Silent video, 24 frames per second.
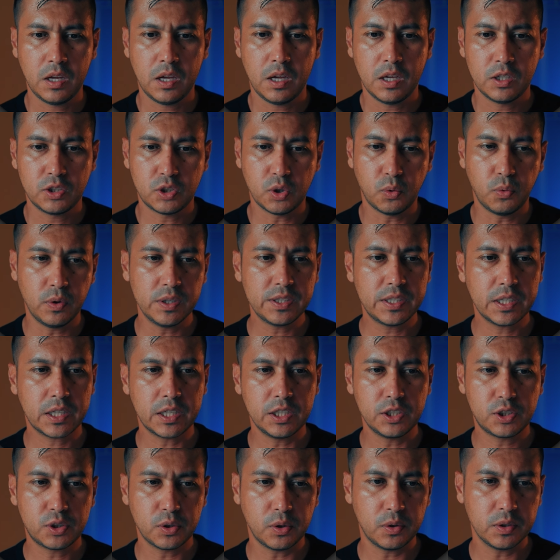So once the
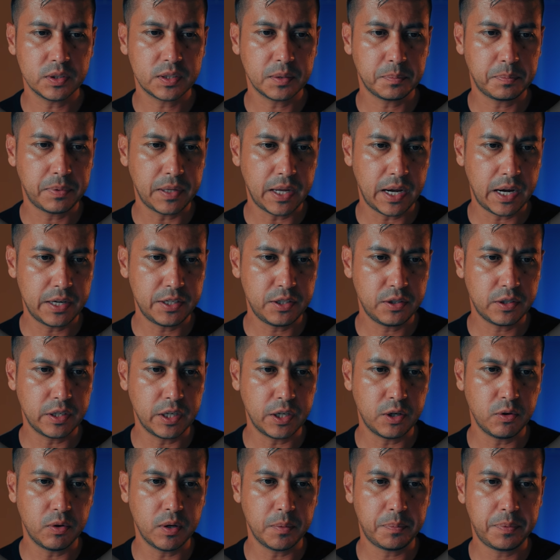control is applied, you can
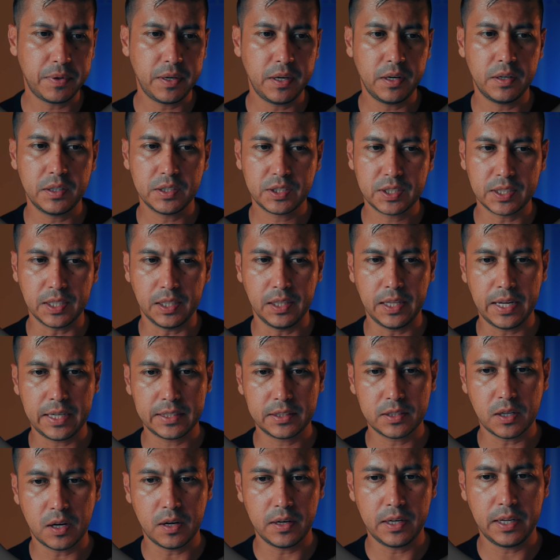go up here,
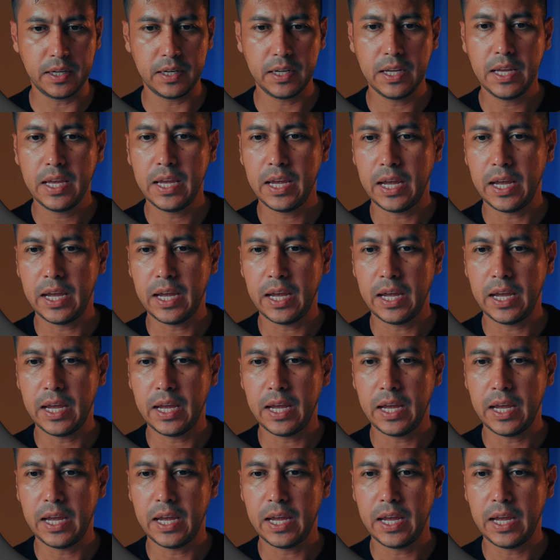select on it,